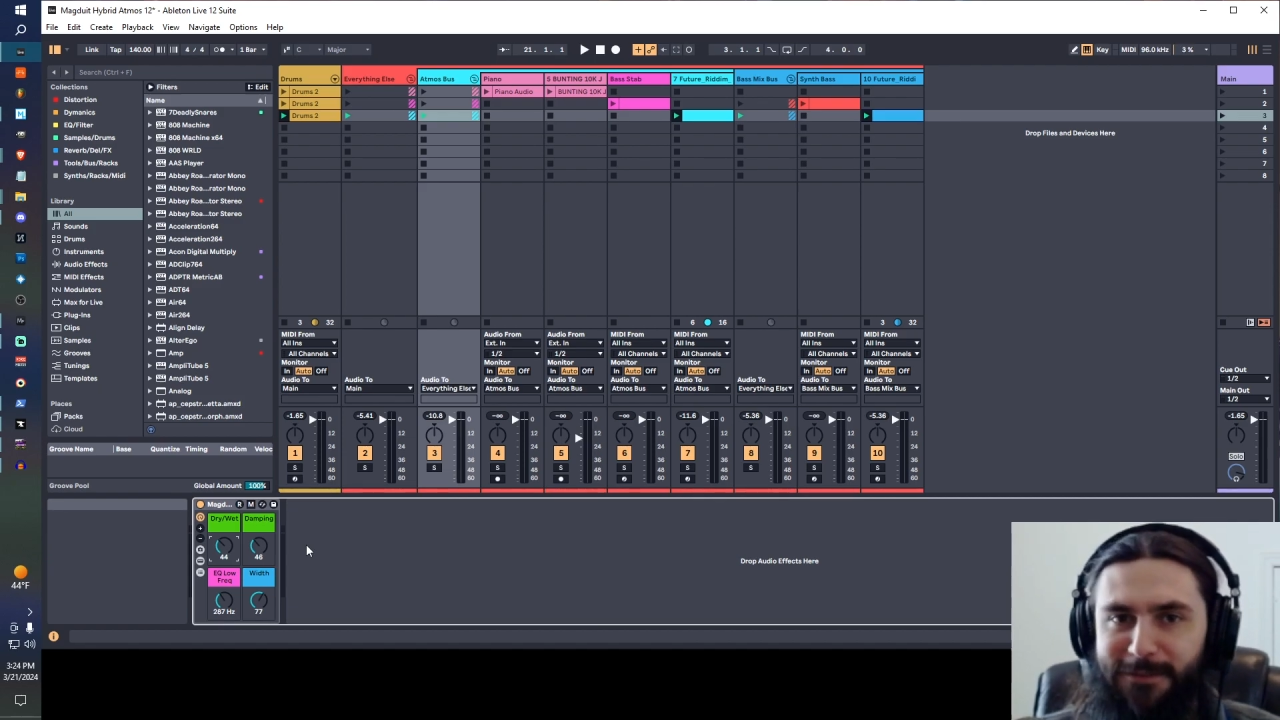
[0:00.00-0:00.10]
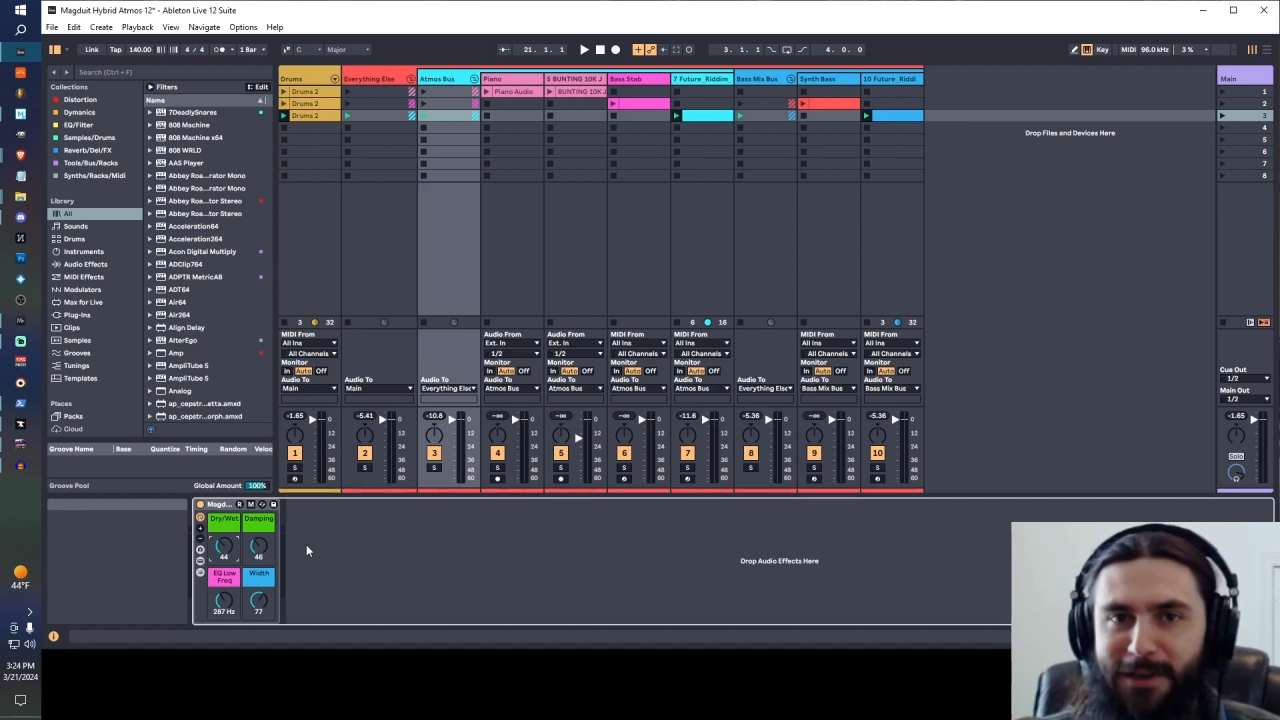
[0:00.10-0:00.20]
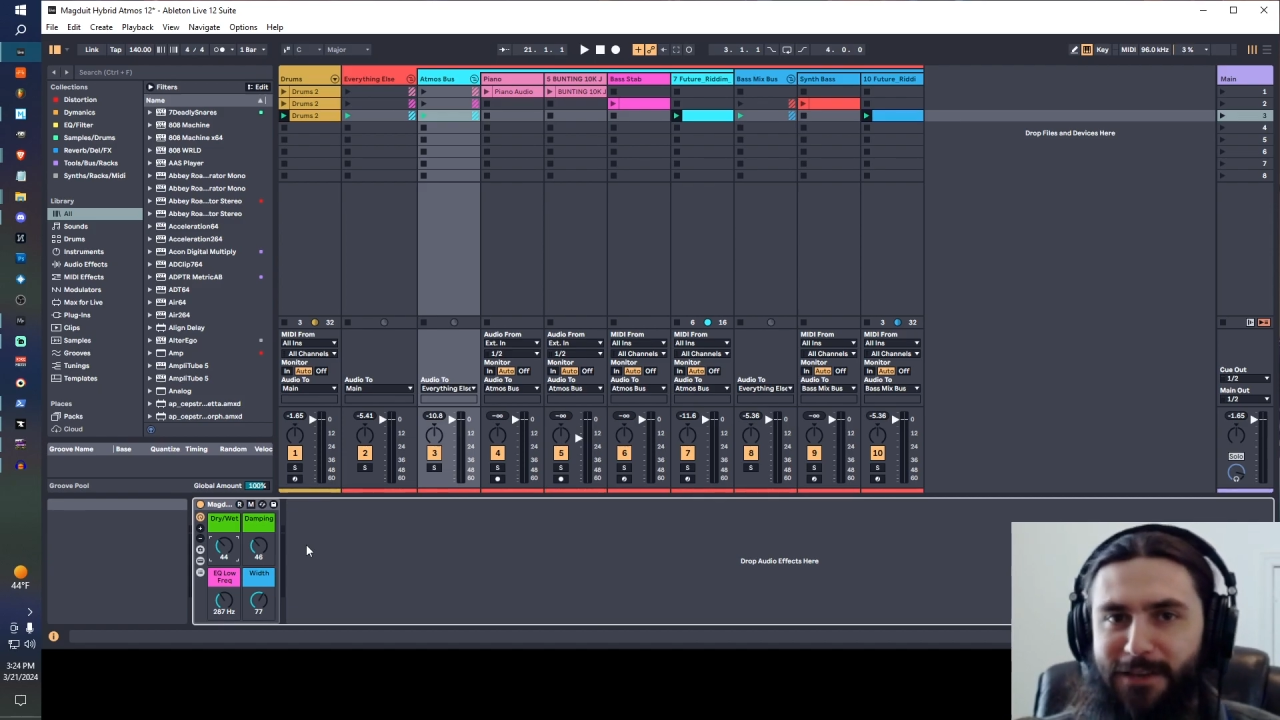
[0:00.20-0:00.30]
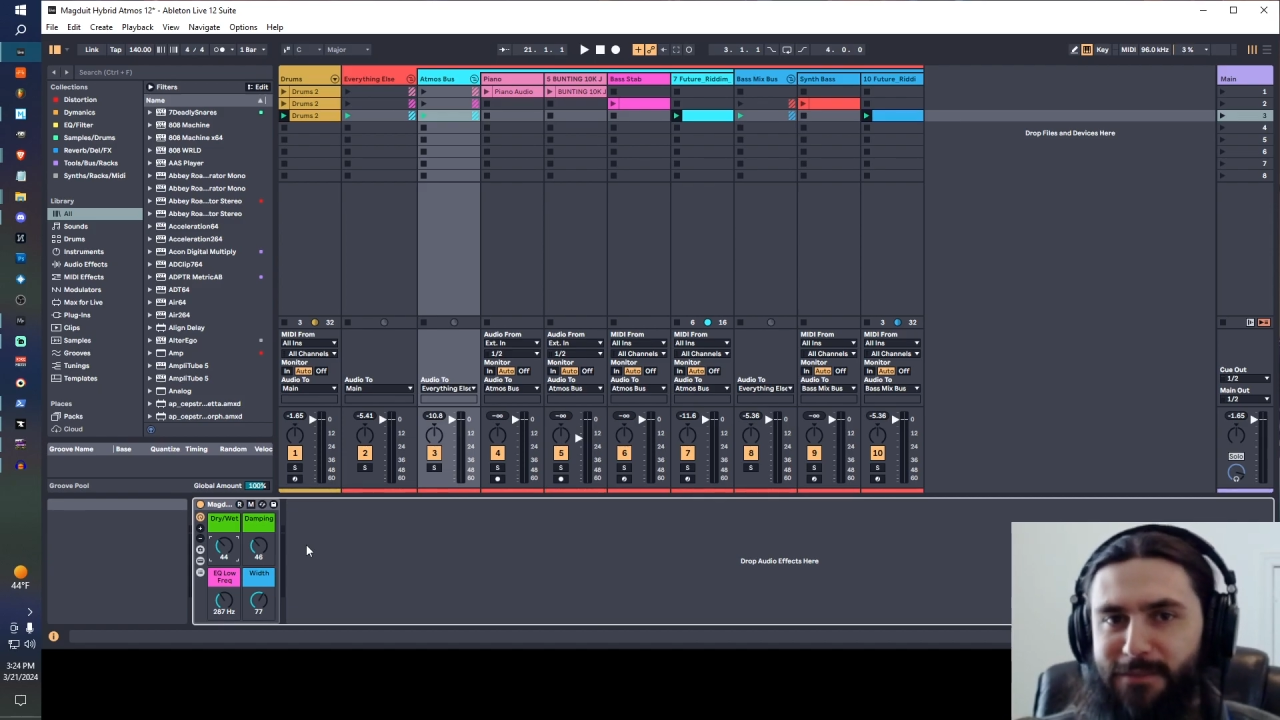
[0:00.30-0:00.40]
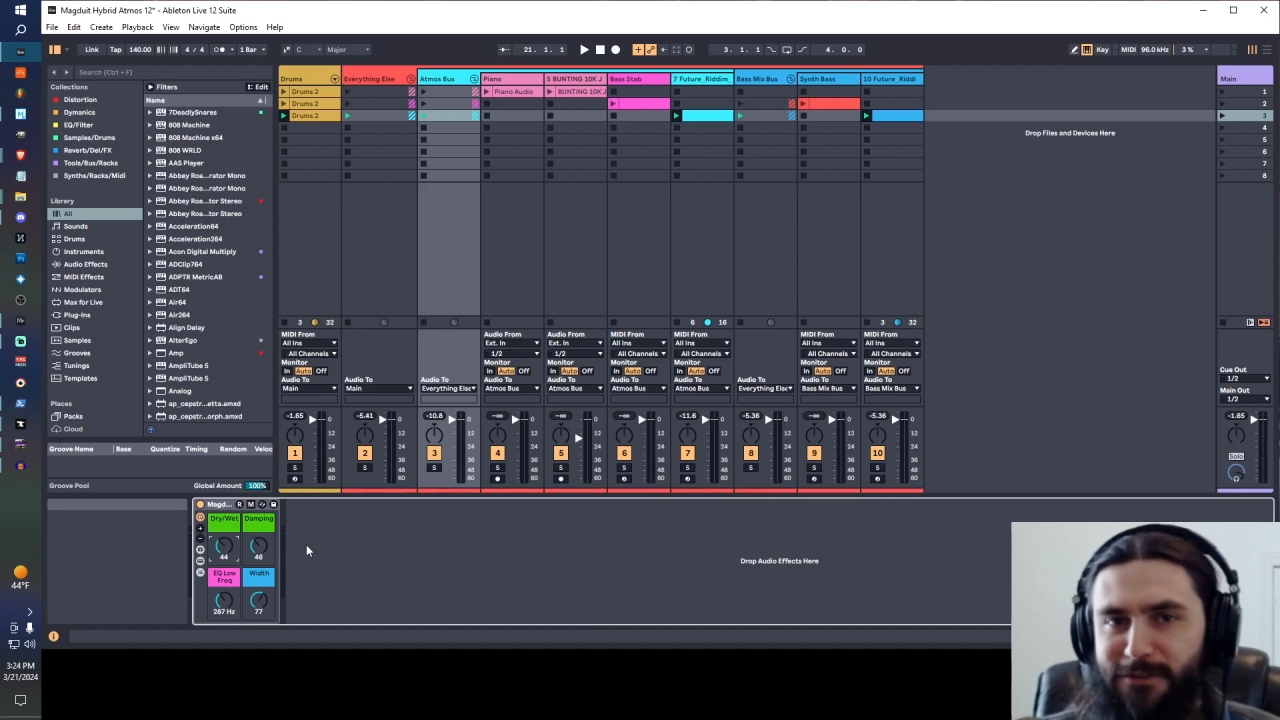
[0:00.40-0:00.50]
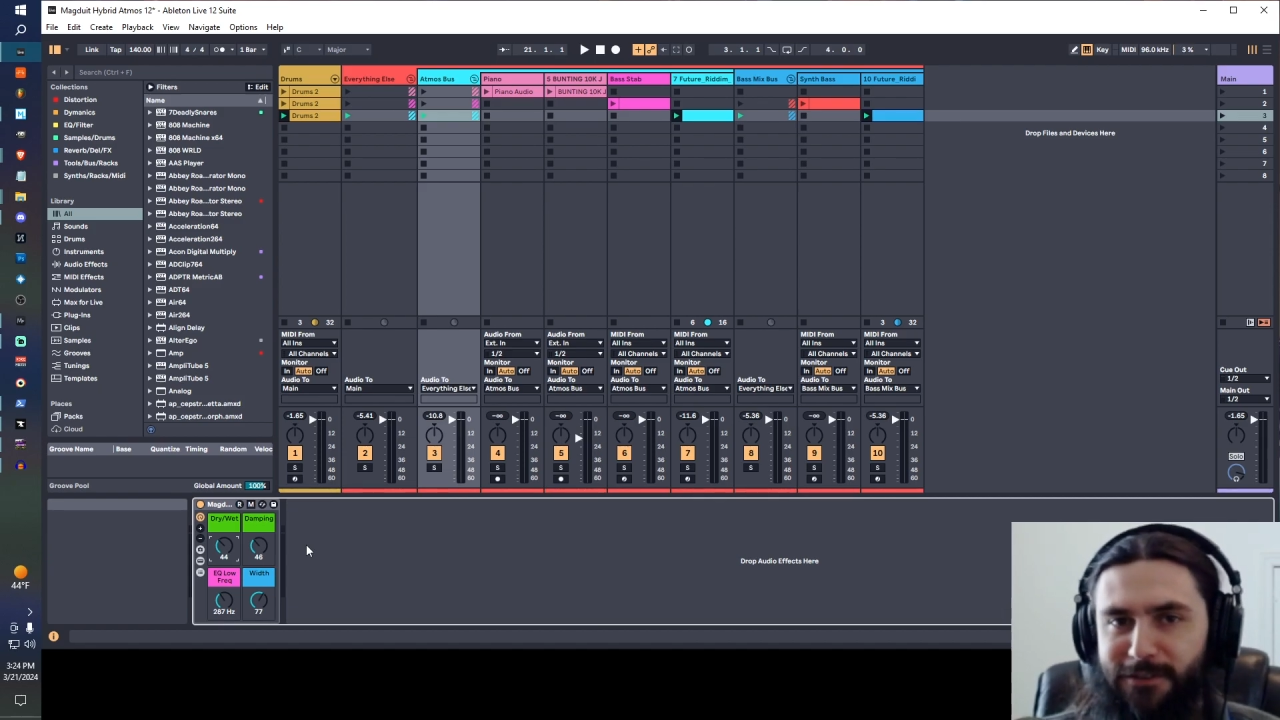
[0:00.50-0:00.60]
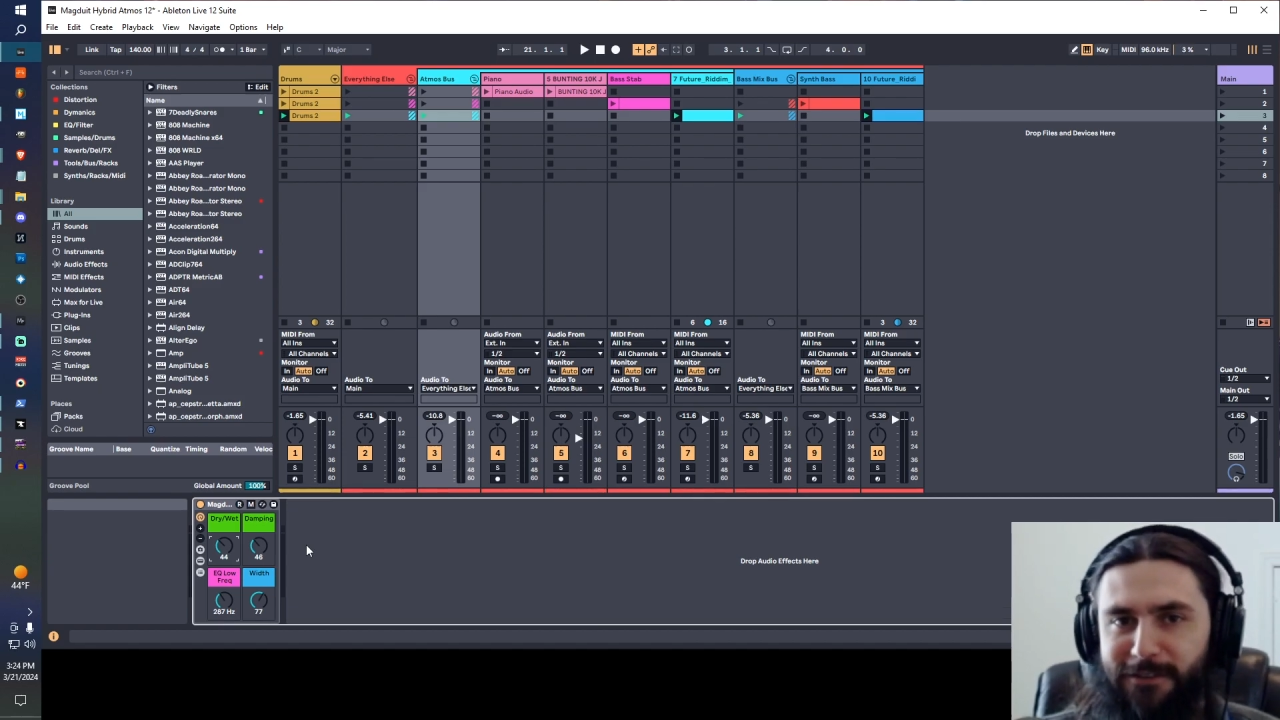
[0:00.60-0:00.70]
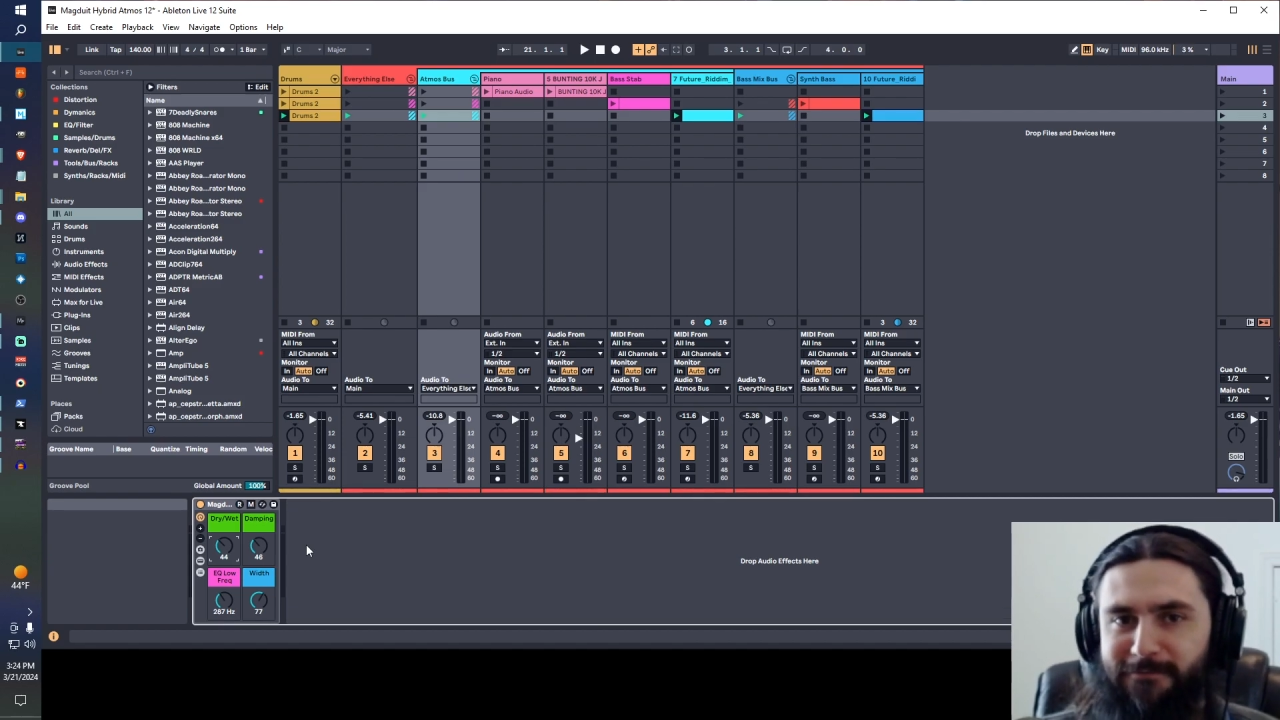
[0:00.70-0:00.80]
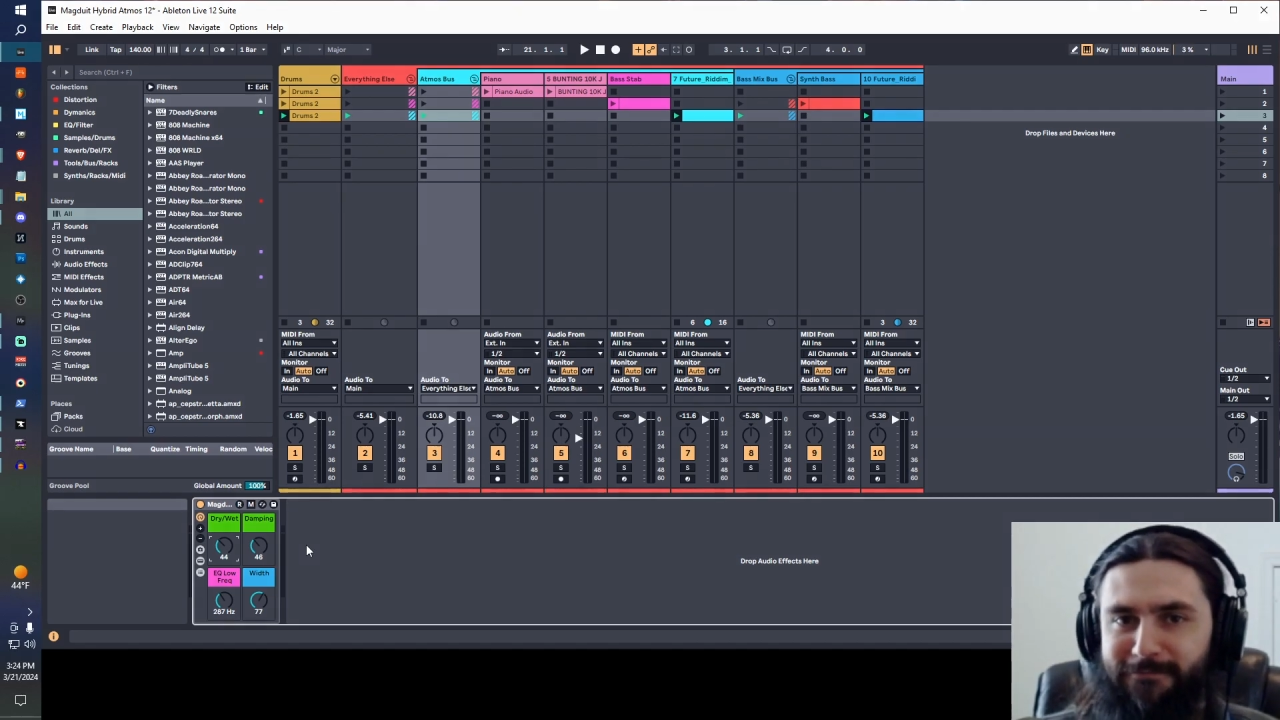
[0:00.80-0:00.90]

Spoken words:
making music.